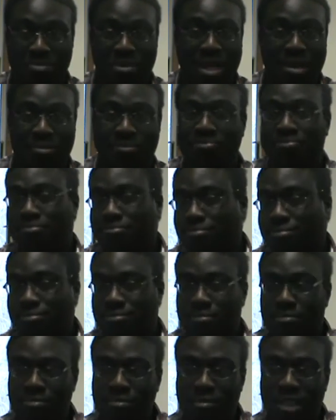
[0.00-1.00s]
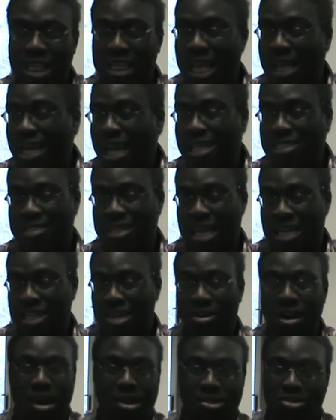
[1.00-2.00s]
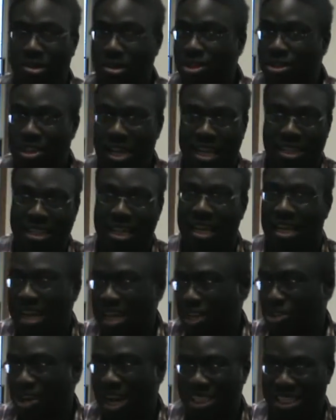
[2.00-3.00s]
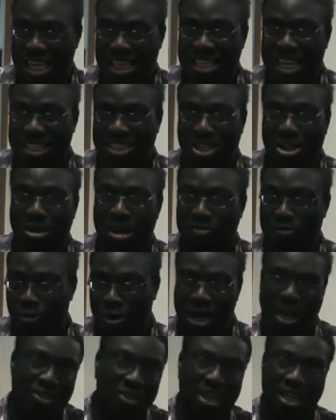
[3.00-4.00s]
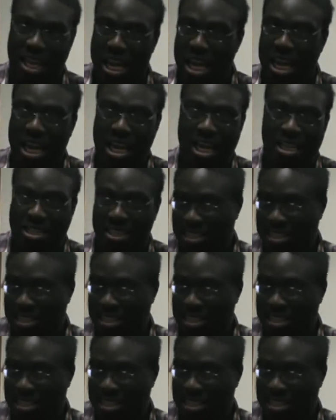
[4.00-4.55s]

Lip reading: But like I said, there are certain things that Cross Edge has going for it, and the kinkiness